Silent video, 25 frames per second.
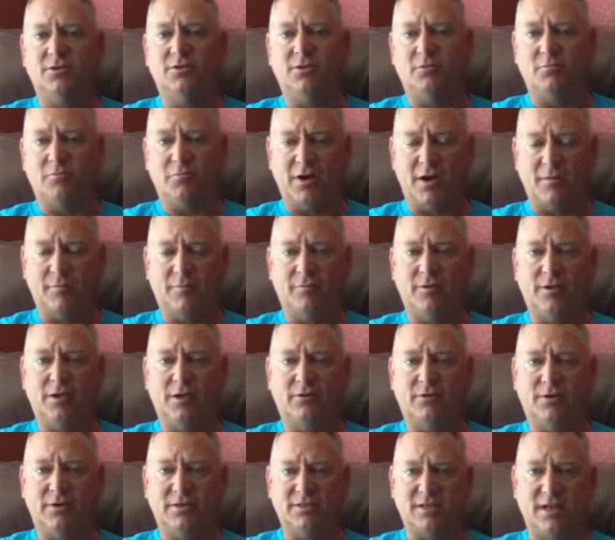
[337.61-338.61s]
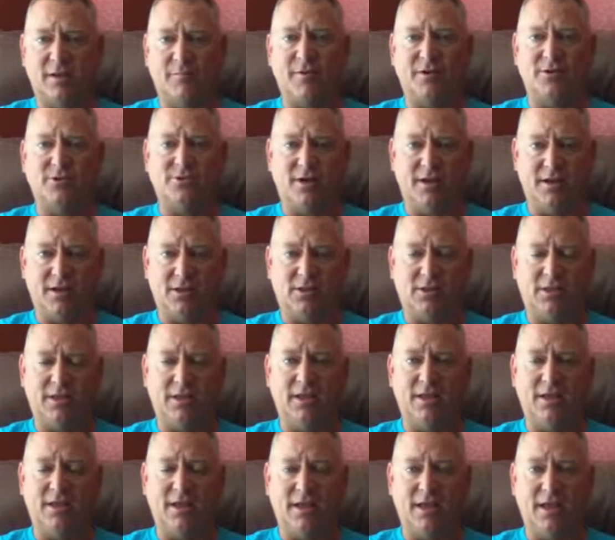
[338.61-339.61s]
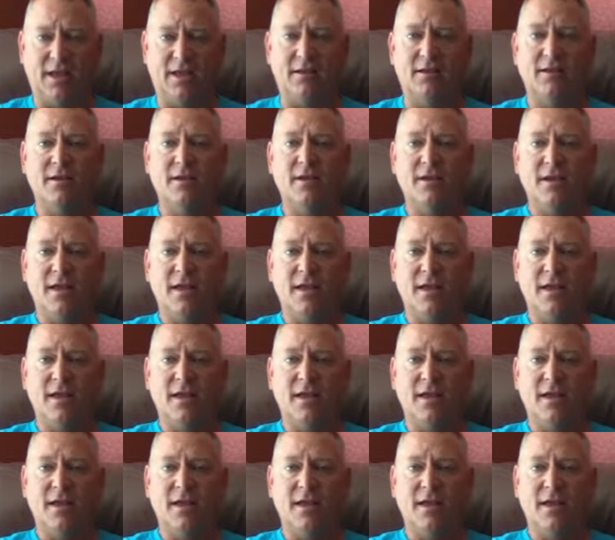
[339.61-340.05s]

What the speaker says: to probably increase that by trying to clean it again.